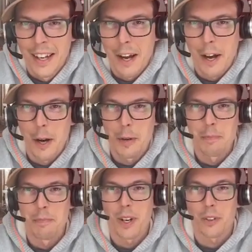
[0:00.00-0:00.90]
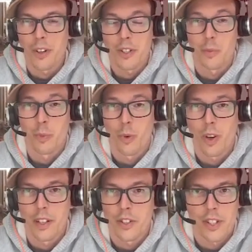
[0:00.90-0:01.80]
across the
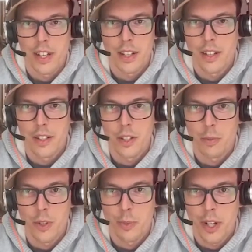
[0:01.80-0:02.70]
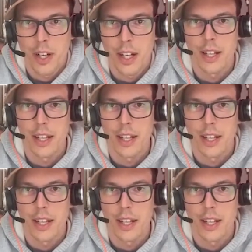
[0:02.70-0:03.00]
board, just in the customers period,